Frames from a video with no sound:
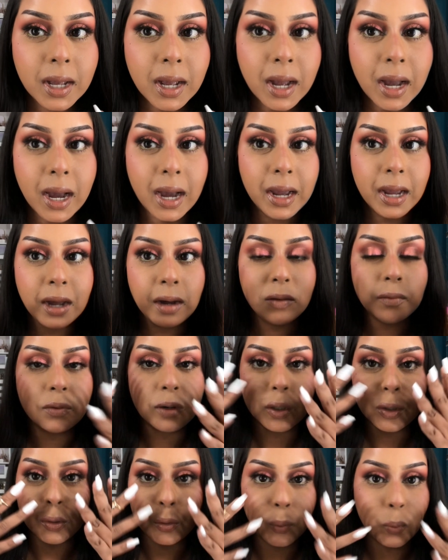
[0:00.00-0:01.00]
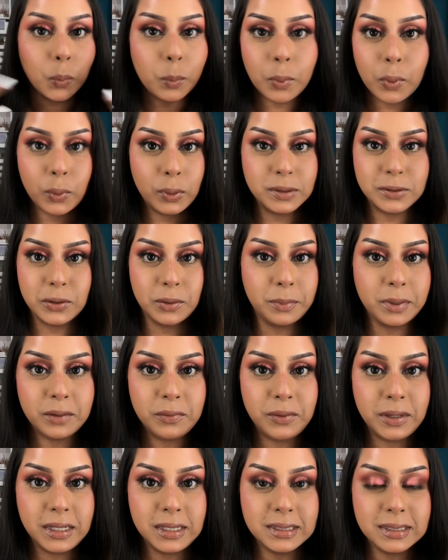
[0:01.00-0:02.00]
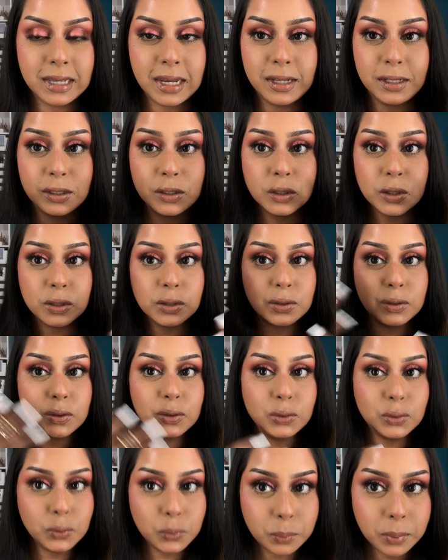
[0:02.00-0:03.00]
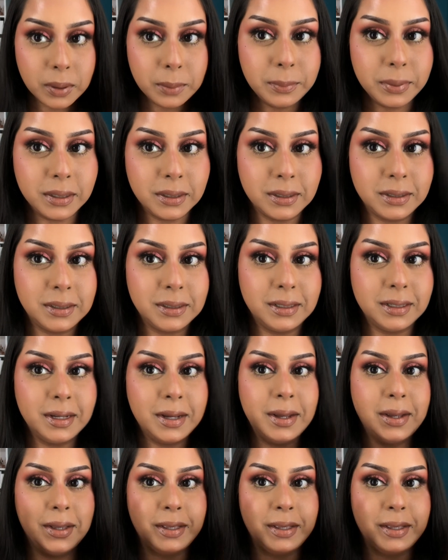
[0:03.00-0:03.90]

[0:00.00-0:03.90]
I have no pores on my face. I look super blurred.